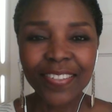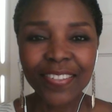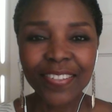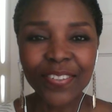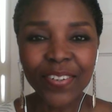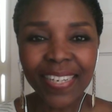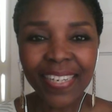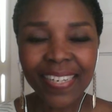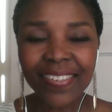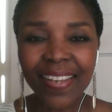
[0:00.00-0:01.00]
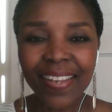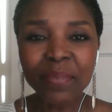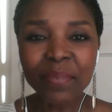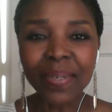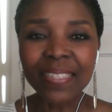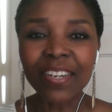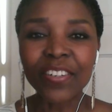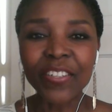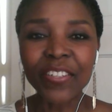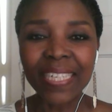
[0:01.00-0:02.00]
So each element
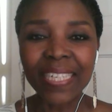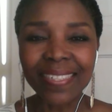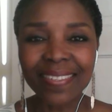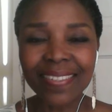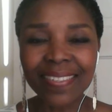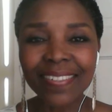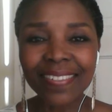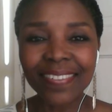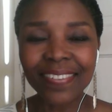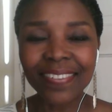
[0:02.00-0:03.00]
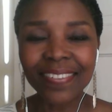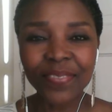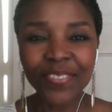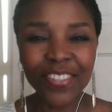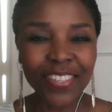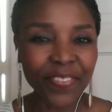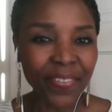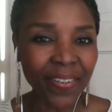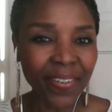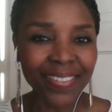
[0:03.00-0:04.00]
on your list, just
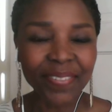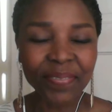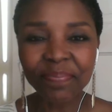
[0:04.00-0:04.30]
one.